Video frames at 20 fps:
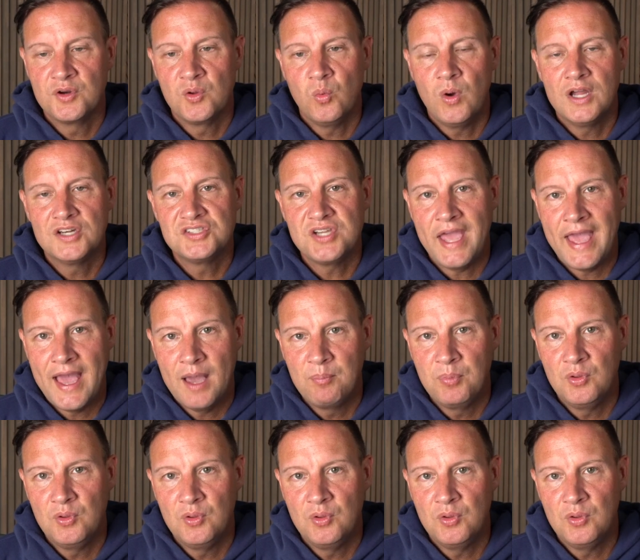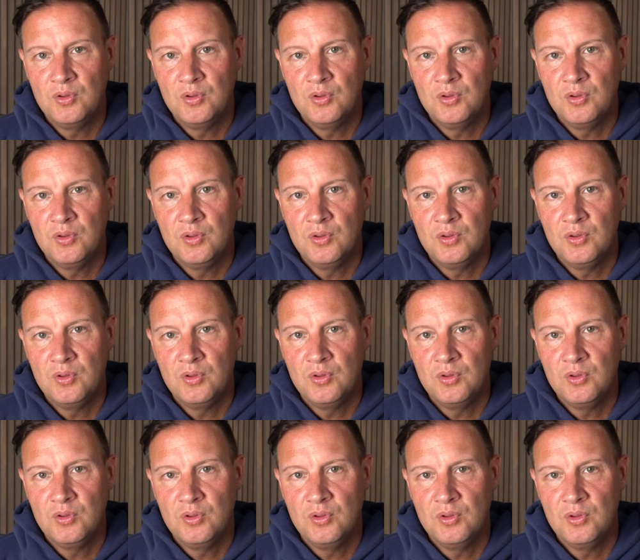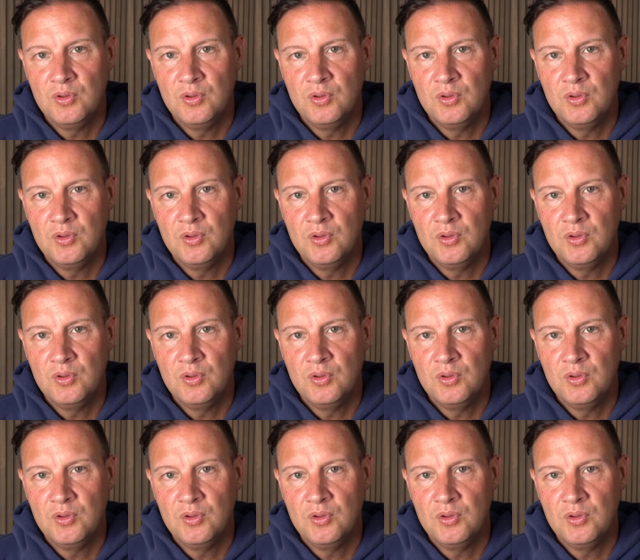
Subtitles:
to watch Apple and Google and all these other